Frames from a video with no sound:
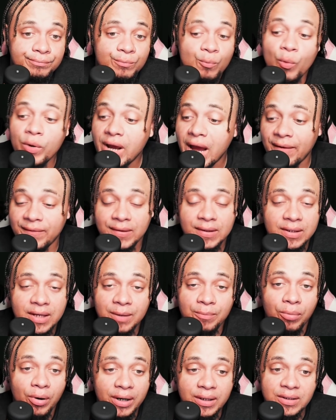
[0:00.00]
We have to
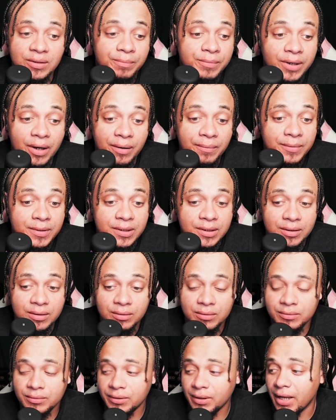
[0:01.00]
take breaks sometimes.
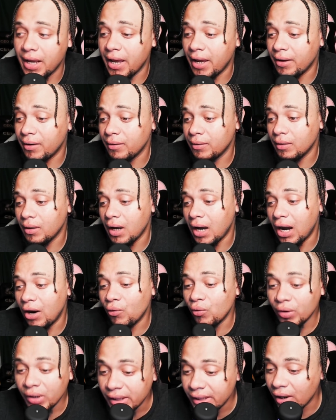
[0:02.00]
And I
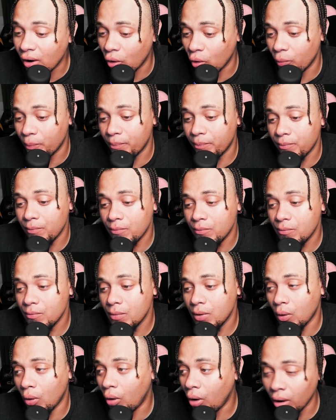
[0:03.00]
really hope
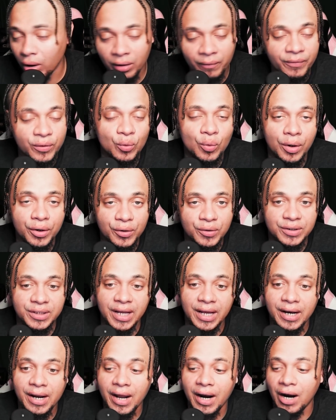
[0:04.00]
all of you
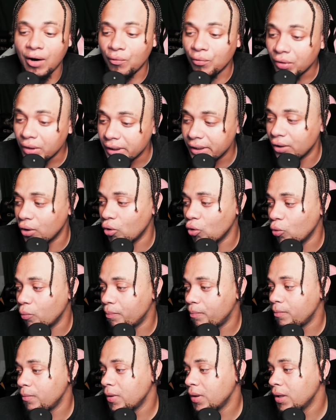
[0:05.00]
understand that. I really hope
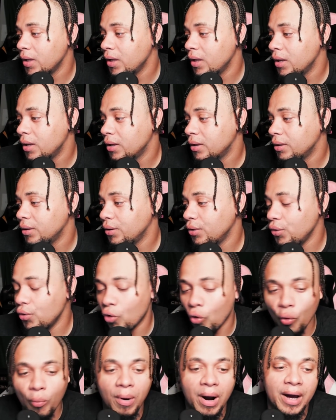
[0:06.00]

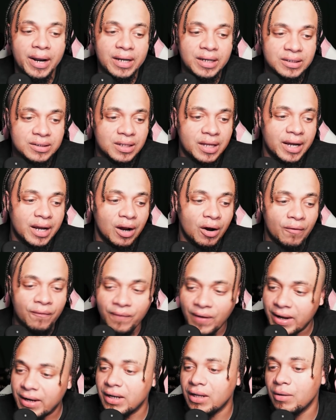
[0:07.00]
nobody's like
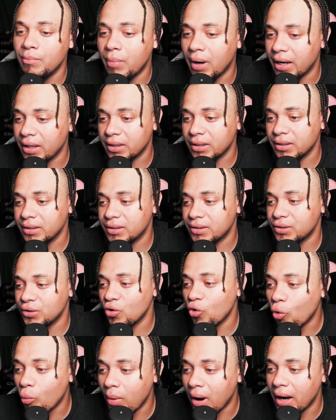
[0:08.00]
offended by this.
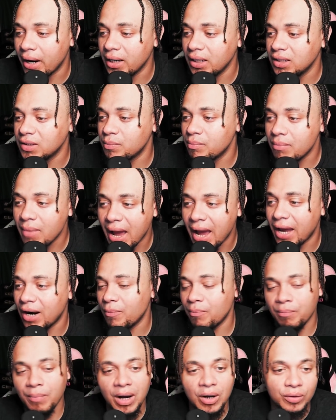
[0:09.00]
Nobody's mad
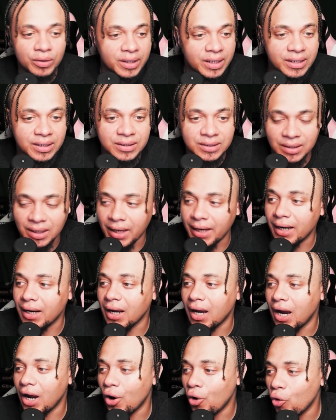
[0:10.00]
about this. Like,
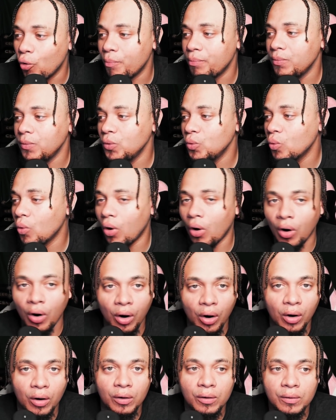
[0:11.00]
I hope you
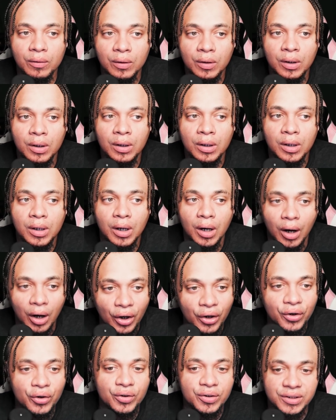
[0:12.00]
all
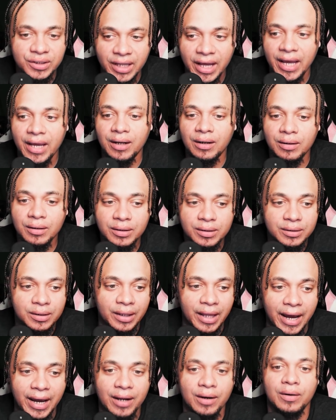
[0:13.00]
understand
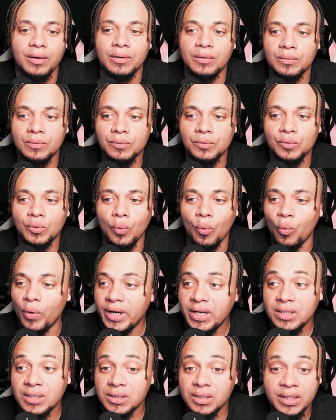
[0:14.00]
that
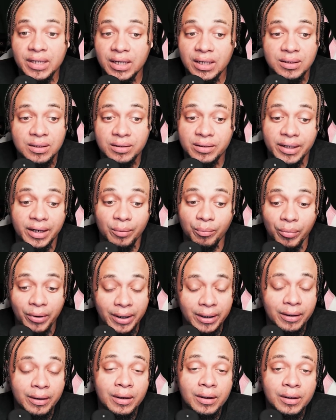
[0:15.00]
we just needed to take a break.